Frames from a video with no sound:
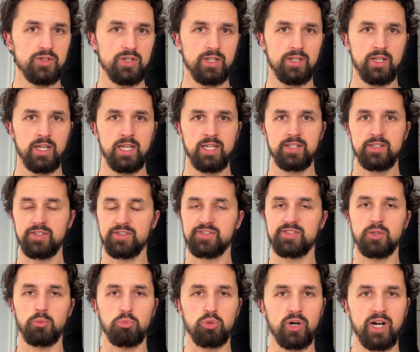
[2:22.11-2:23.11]
it, to
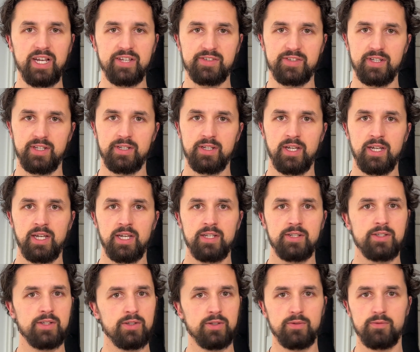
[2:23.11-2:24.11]
suppress it,
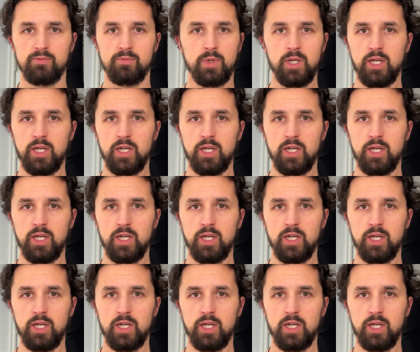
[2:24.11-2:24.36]
to